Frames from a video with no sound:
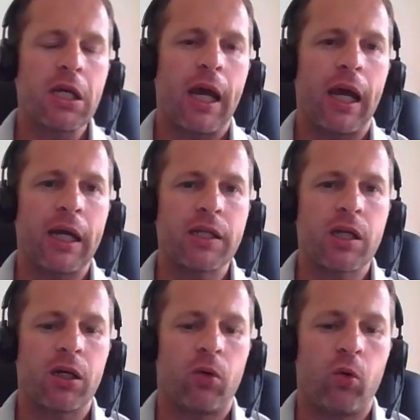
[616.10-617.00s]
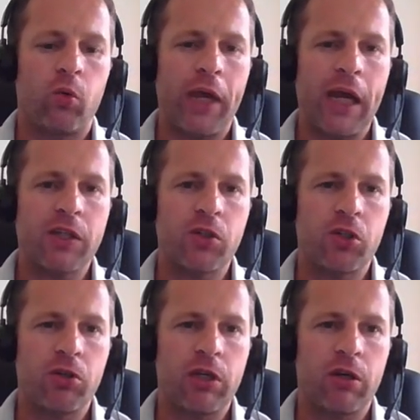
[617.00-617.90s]
And all we had to
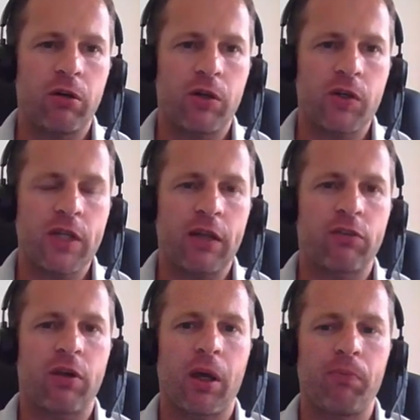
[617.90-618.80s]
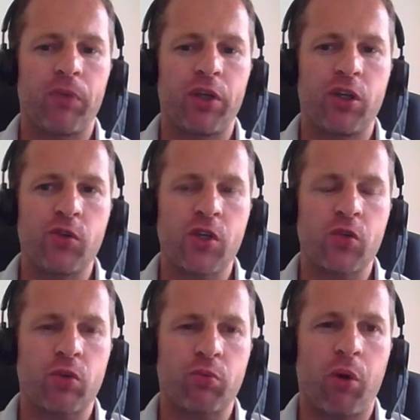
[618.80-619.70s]
do here is that the
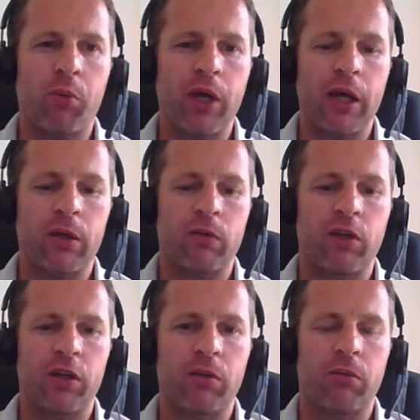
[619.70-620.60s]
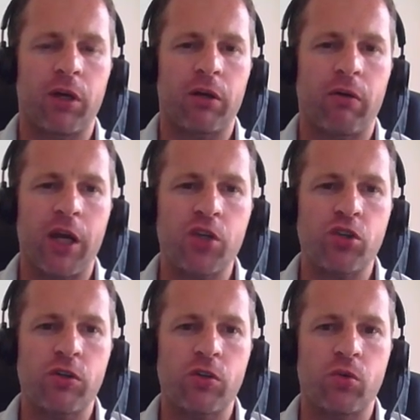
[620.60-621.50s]
users was propagated via the
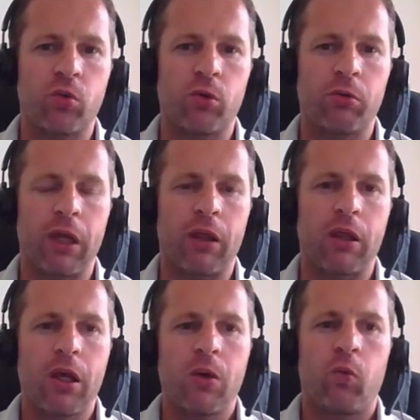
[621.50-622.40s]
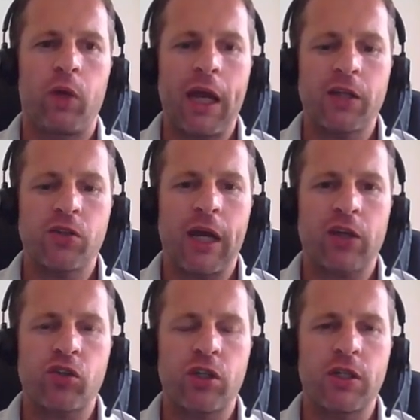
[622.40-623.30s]
migration tool, and we had to
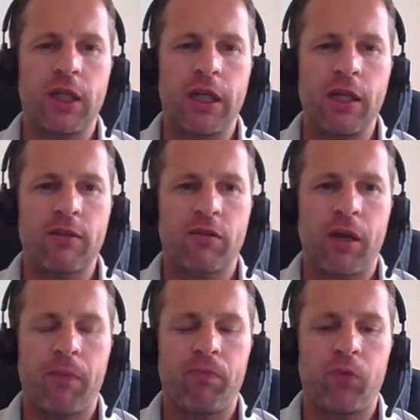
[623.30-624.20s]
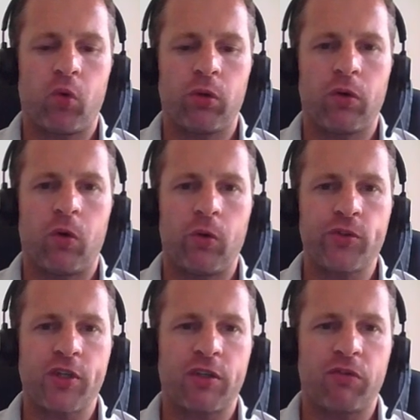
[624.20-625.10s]
actually delete all the
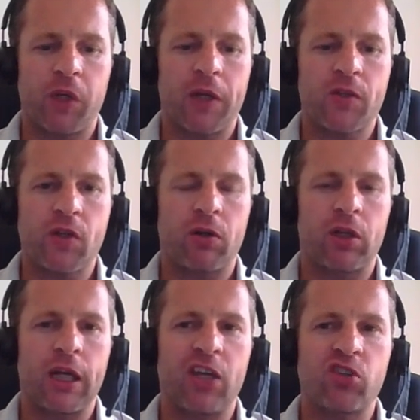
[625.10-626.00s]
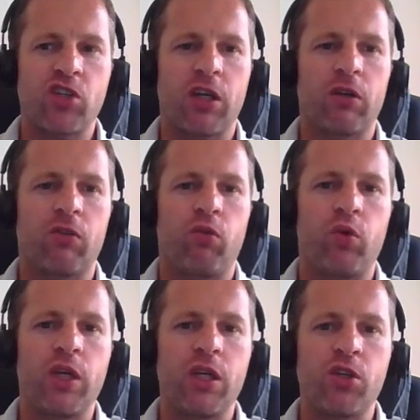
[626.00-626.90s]
old certificates so that the XG can
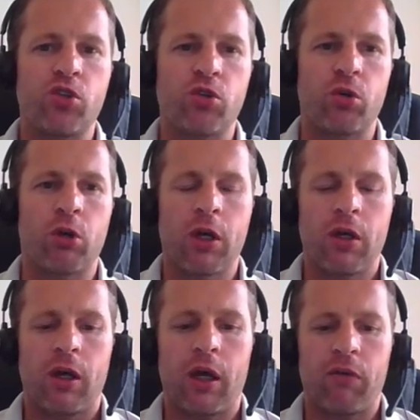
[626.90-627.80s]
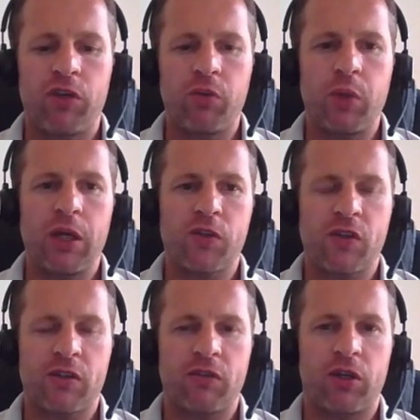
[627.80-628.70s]
reissue a VPN
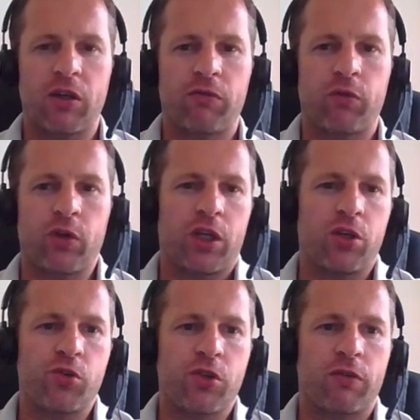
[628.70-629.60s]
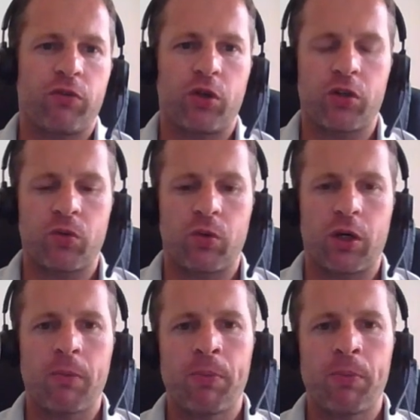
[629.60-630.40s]
certificate for the user for it to work.